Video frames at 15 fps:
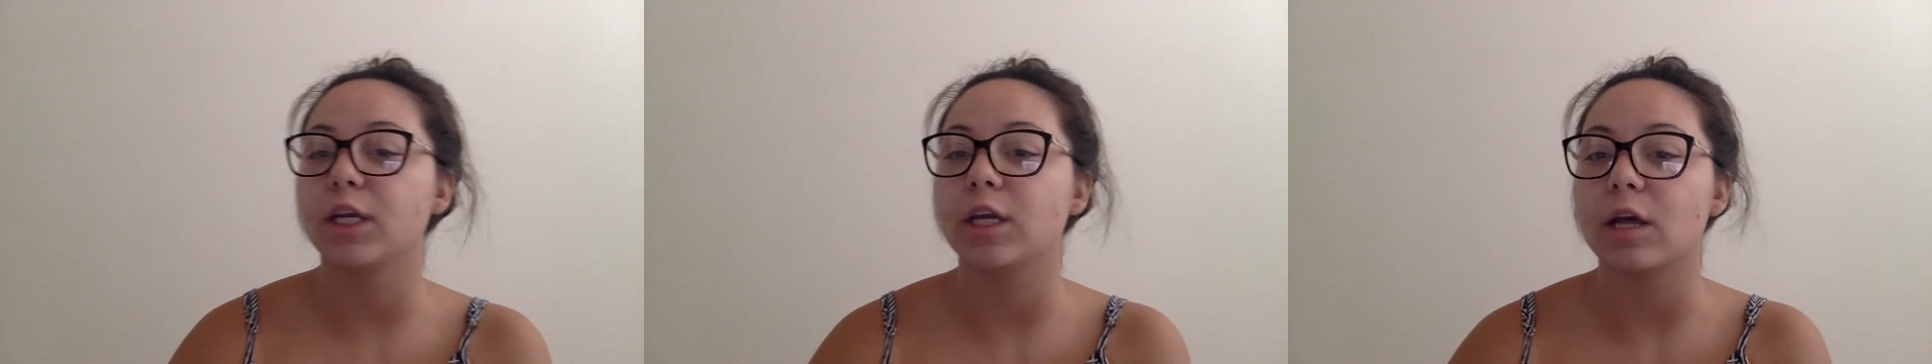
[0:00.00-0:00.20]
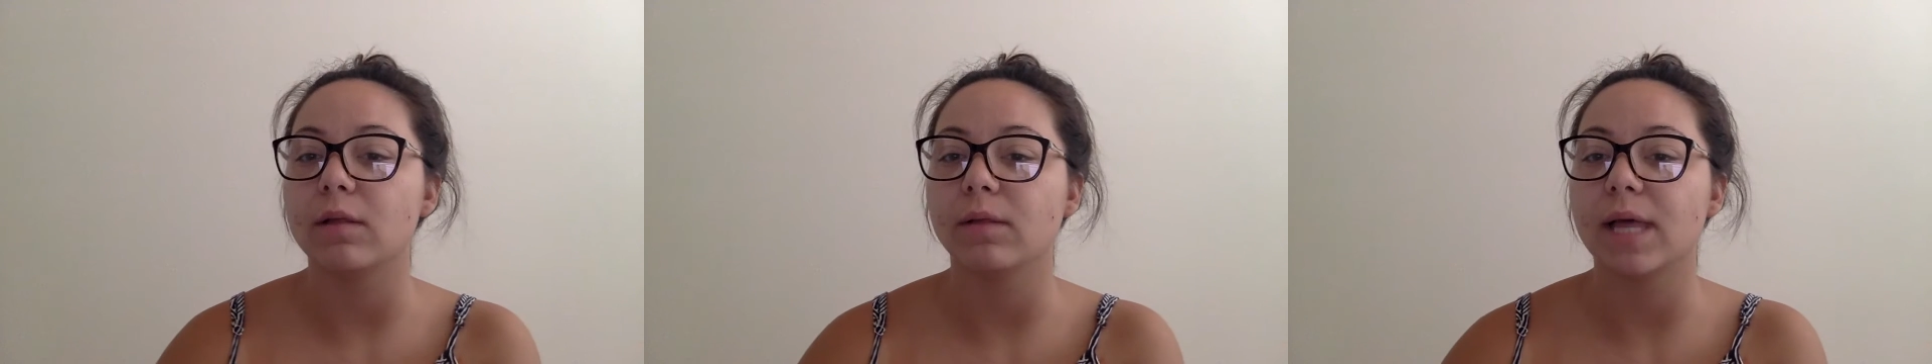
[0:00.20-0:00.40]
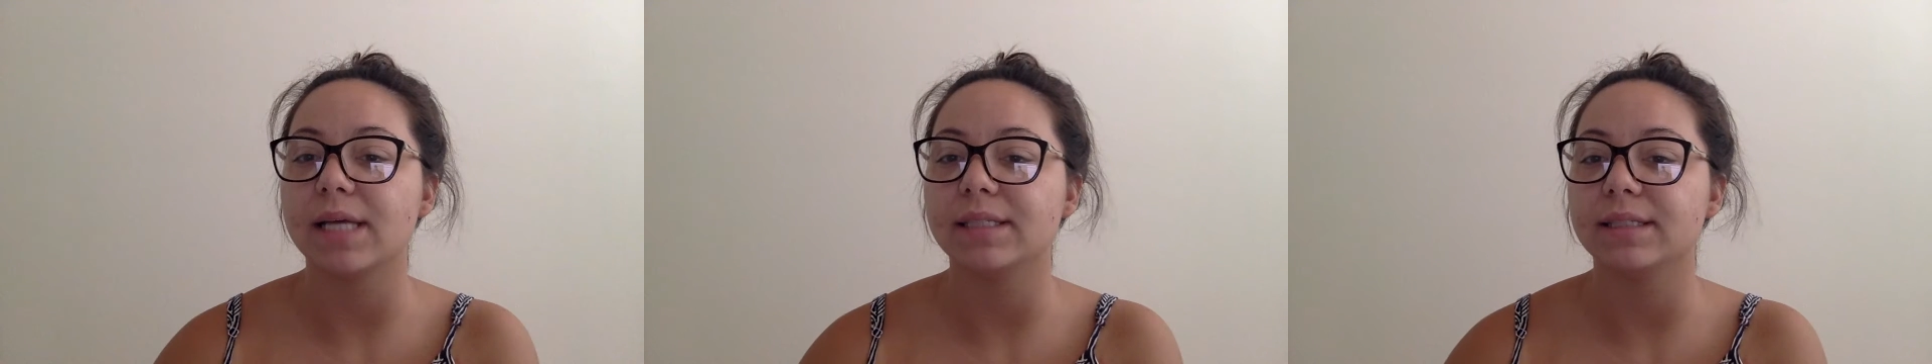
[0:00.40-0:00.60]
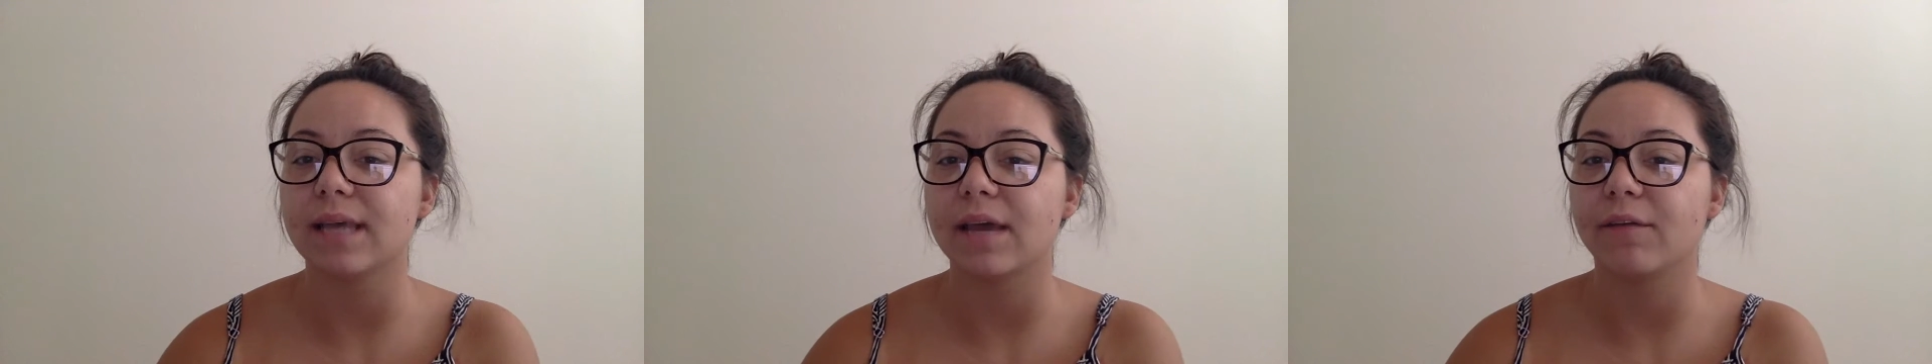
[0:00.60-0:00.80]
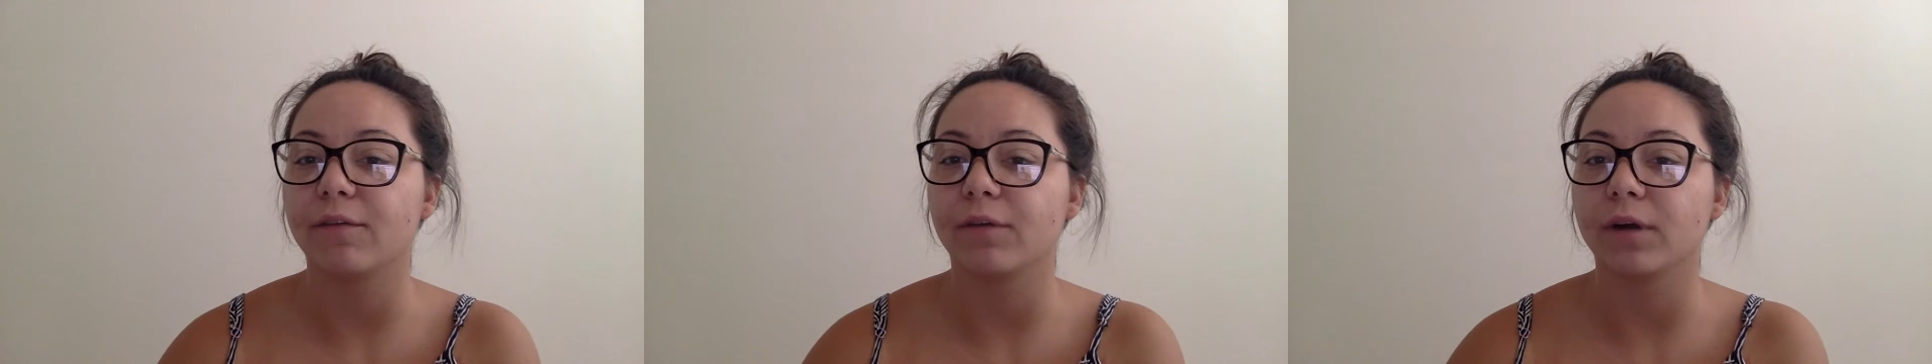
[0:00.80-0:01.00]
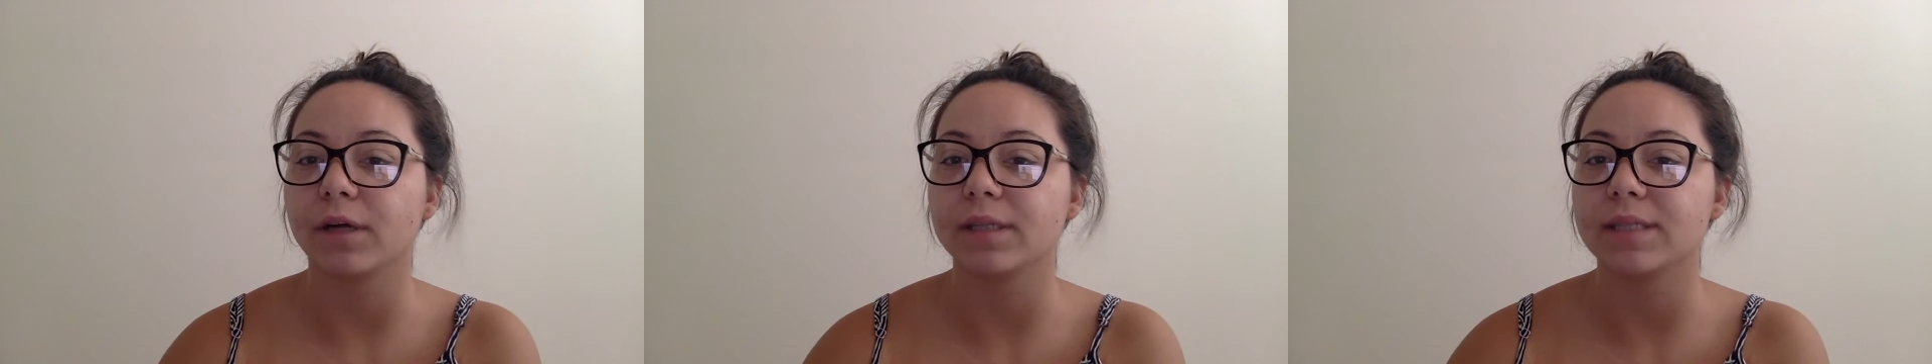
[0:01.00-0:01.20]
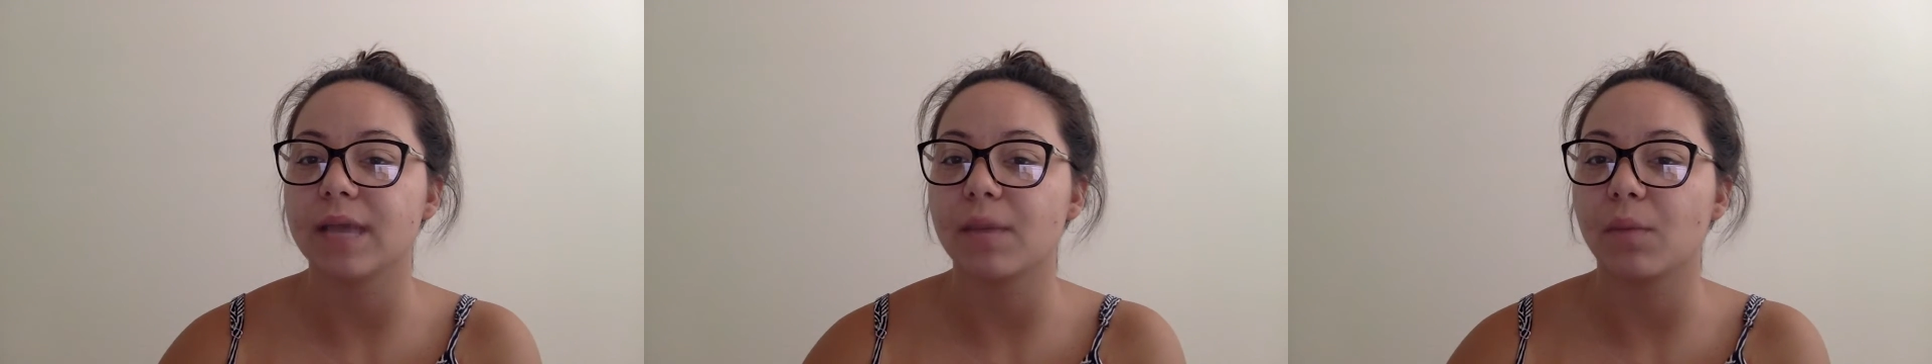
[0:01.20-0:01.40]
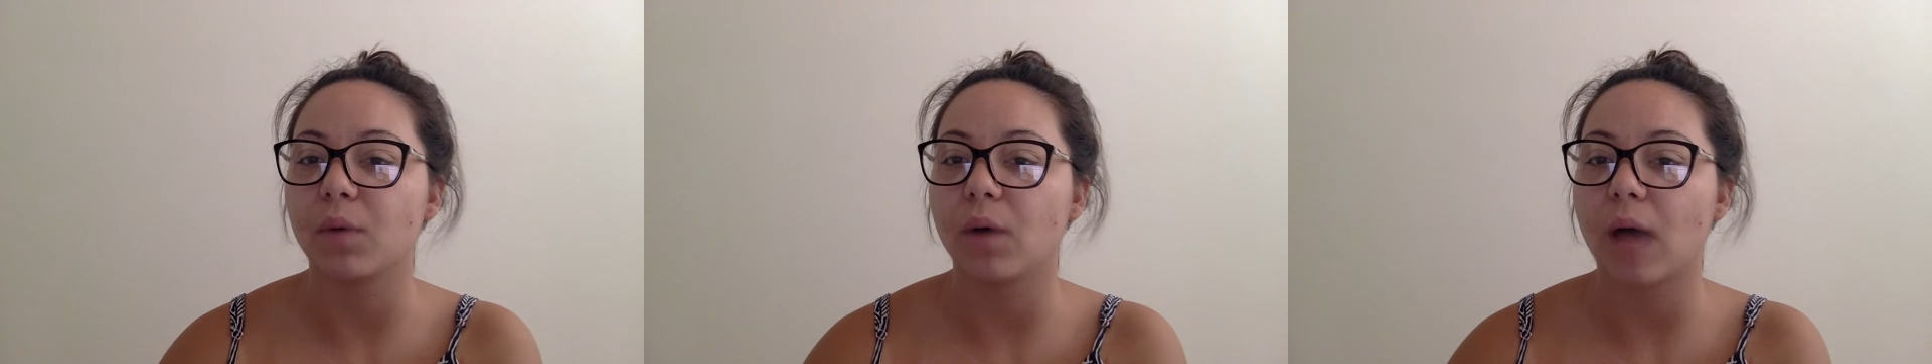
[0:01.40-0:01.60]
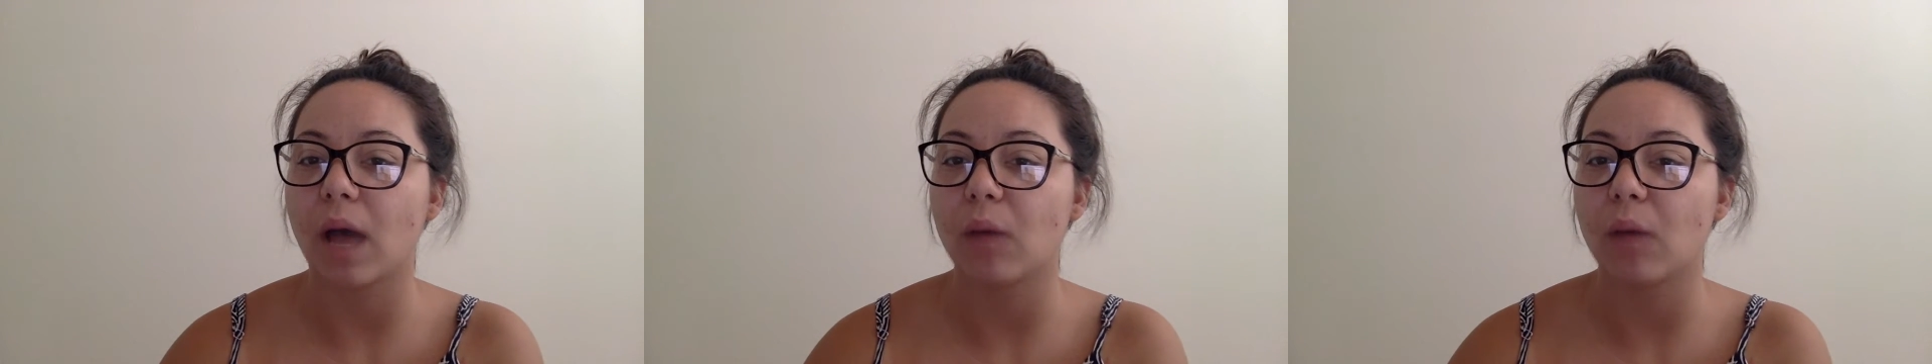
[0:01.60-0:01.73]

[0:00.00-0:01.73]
let's say, for example,